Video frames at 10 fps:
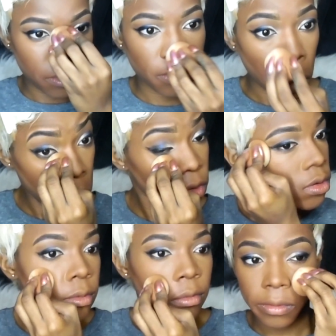So yeah,
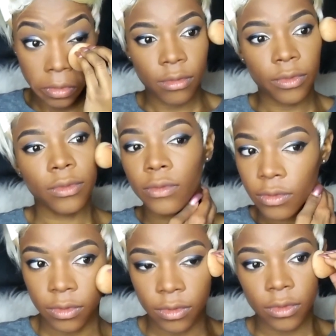it will all be down in
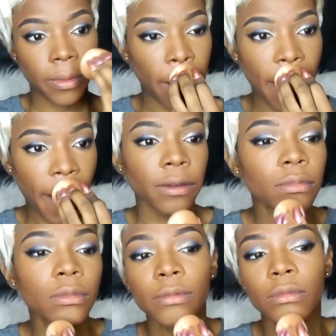the description box
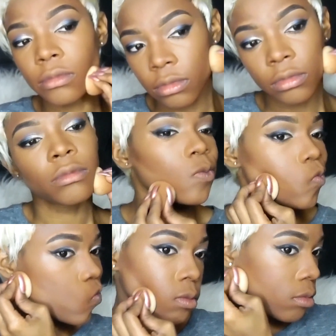
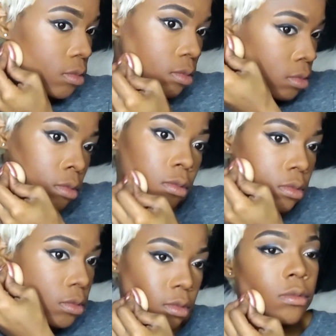if you would like to know.